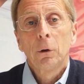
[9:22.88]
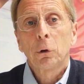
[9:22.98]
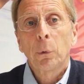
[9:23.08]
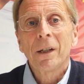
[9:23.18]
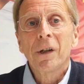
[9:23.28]

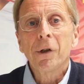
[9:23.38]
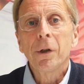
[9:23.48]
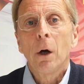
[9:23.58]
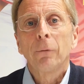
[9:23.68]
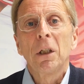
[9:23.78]
The
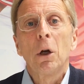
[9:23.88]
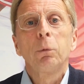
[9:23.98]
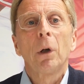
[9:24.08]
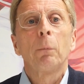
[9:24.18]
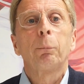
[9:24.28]
transition of the
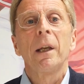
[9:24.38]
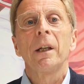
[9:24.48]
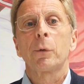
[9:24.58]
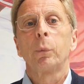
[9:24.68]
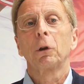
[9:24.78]
on-ground
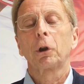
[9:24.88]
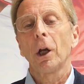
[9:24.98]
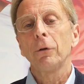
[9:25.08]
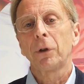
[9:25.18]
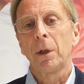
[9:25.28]
players will
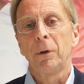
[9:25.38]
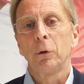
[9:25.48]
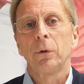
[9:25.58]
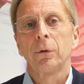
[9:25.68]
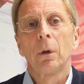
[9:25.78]

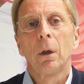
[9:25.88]
contribute